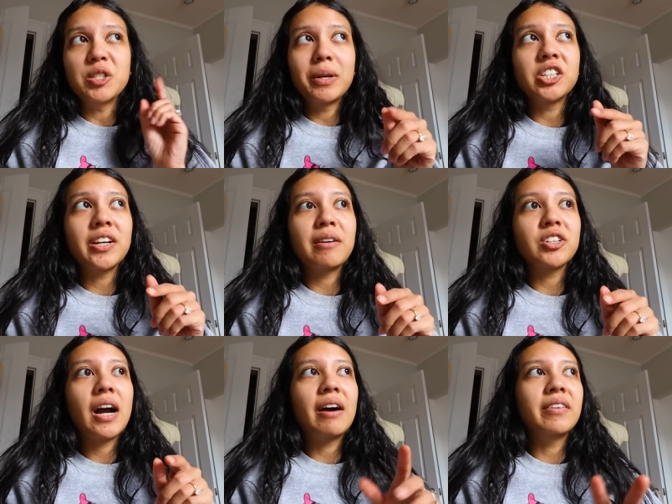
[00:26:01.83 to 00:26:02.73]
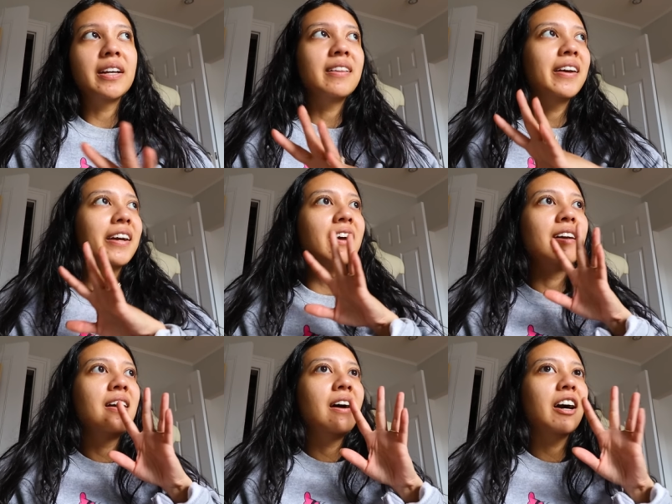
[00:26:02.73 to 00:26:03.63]
Especially after having like
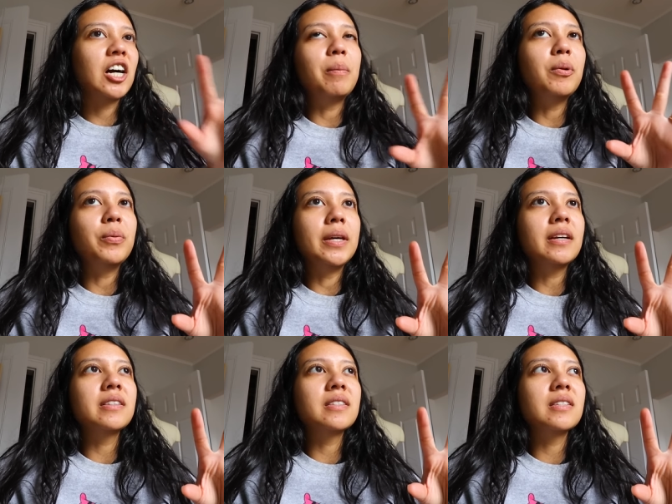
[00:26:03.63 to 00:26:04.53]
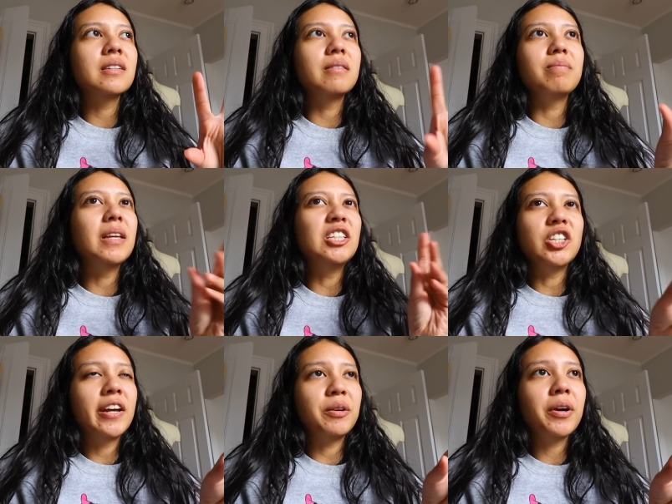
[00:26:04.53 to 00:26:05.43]
a couple weeks in
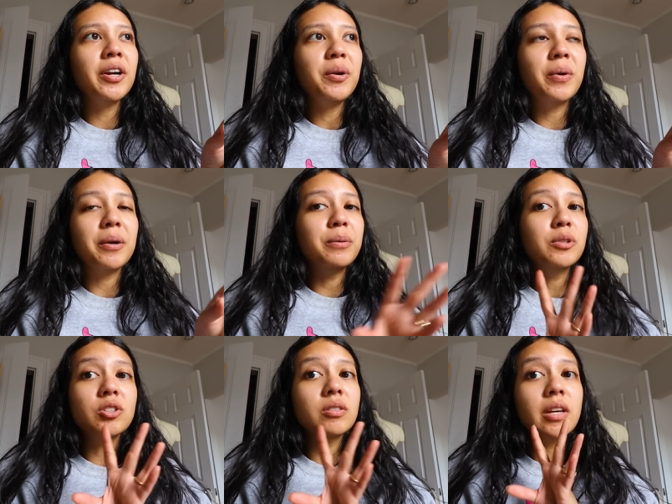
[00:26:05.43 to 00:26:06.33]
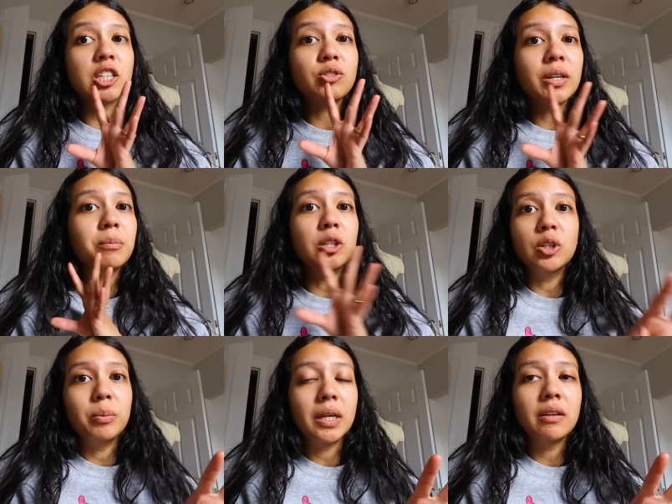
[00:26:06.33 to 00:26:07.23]
January where it was just like straight up
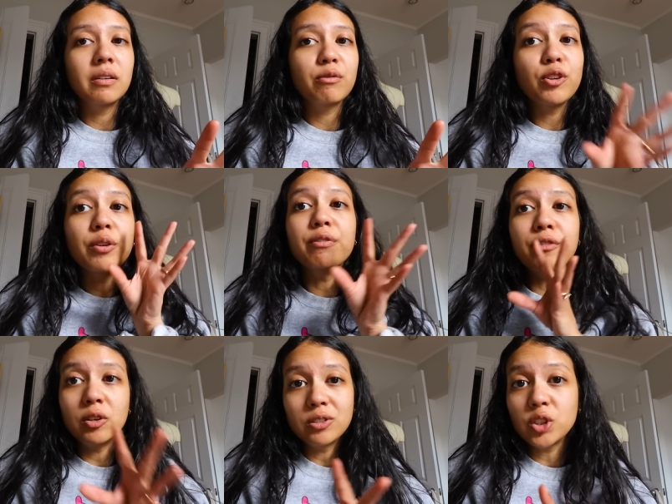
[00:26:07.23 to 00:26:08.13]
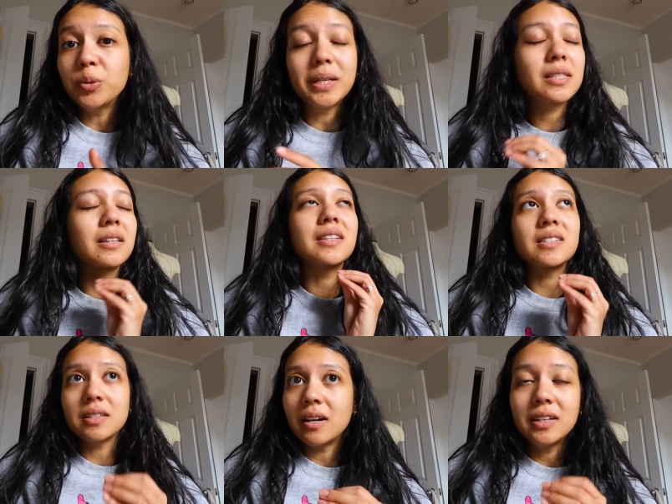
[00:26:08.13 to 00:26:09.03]
gloomy for the full 2 weeks like the
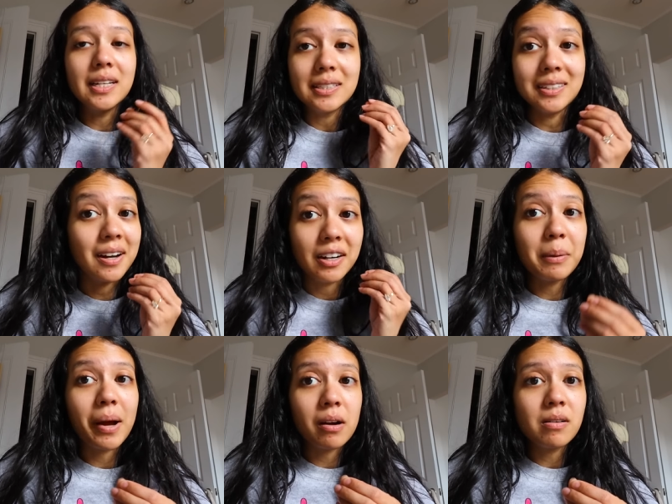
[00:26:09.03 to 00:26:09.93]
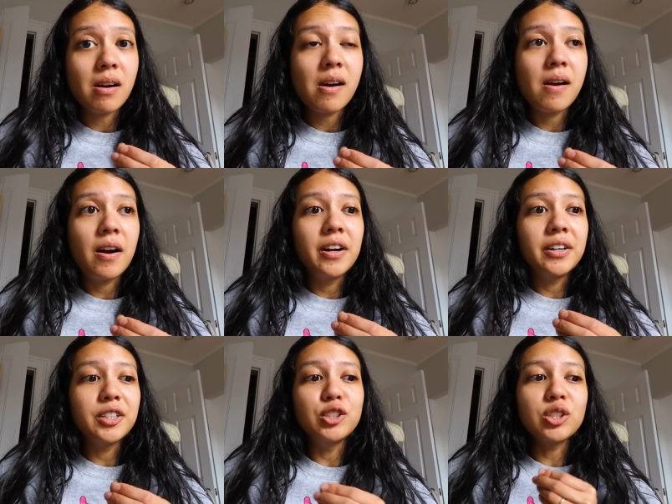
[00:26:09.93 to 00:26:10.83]
sun did not come out.
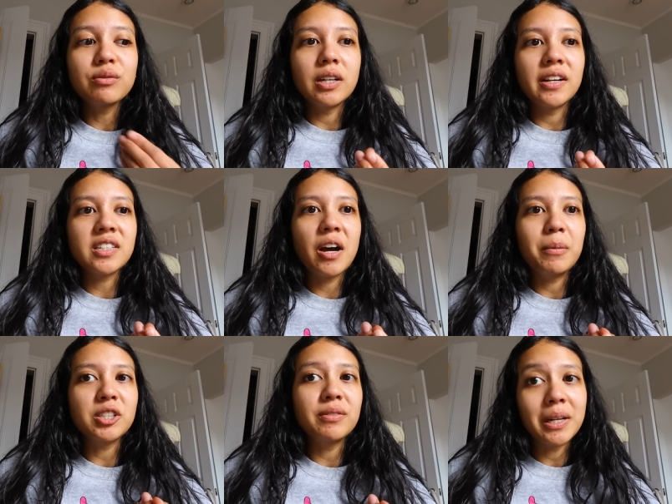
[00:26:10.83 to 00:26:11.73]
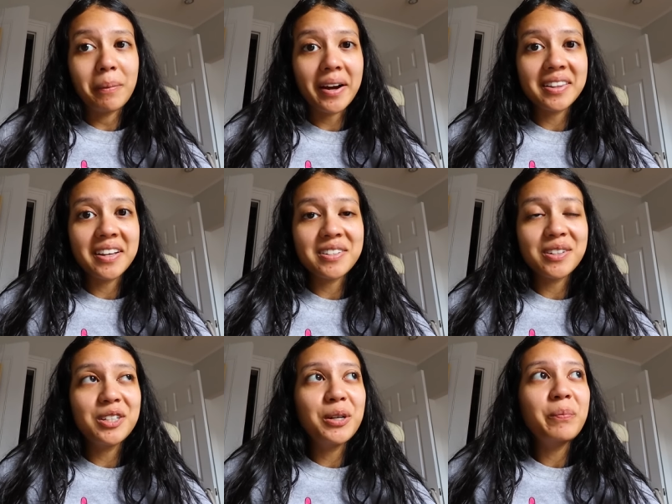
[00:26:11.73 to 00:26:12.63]
You just realize how much of an impact that has
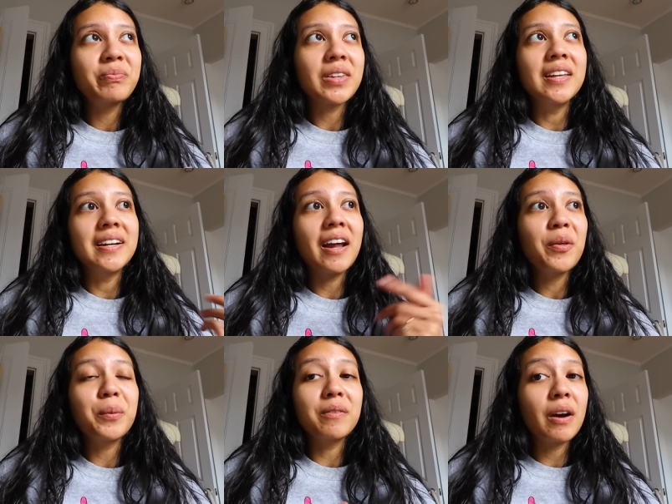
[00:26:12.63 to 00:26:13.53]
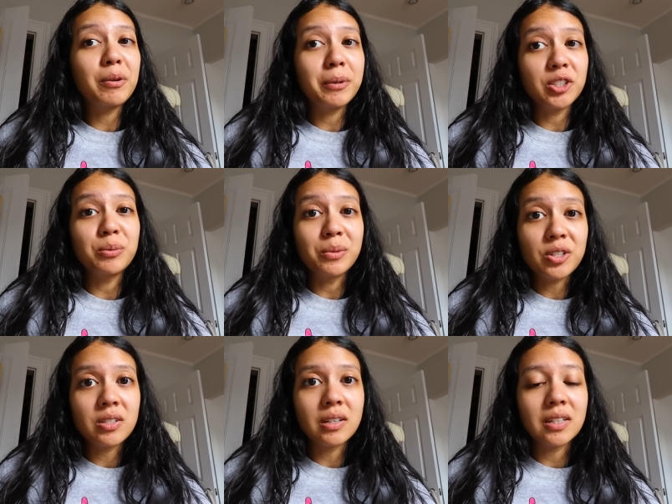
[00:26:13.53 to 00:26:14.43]
on you. And then now that we've had a bunch of
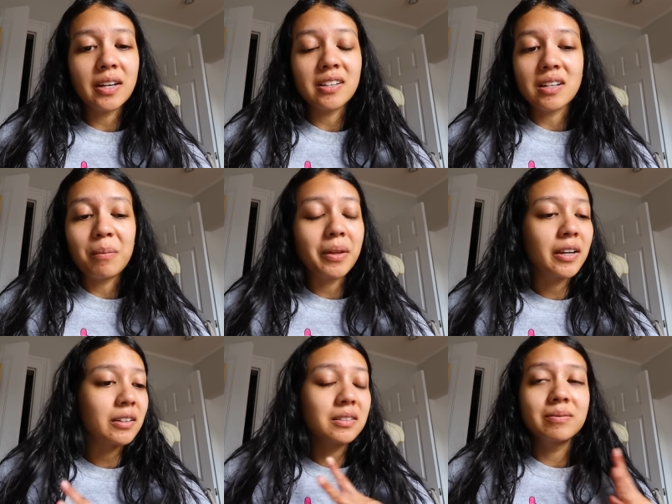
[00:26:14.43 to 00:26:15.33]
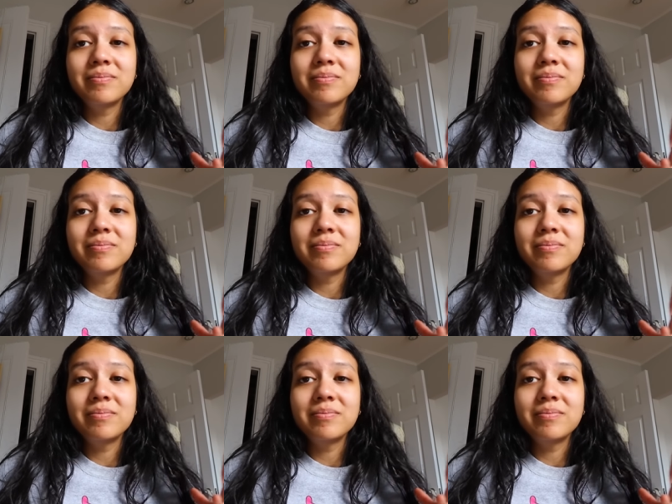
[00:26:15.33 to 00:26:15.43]
more sunny days, I'm like